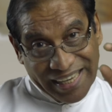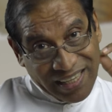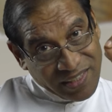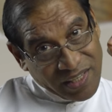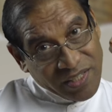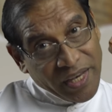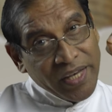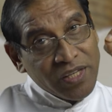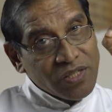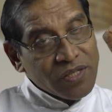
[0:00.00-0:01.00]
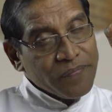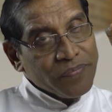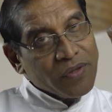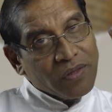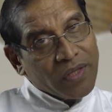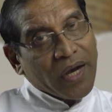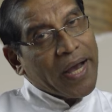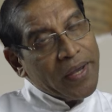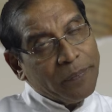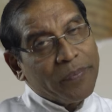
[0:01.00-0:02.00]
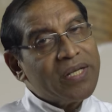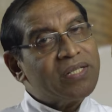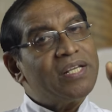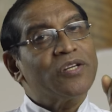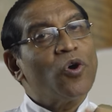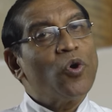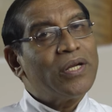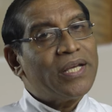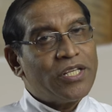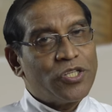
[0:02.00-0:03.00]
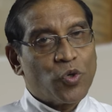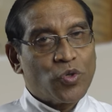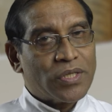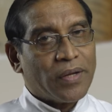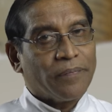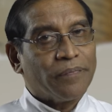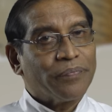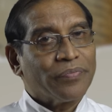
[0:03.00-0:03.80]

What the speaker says: exercised the high priestly role in Jerusalem.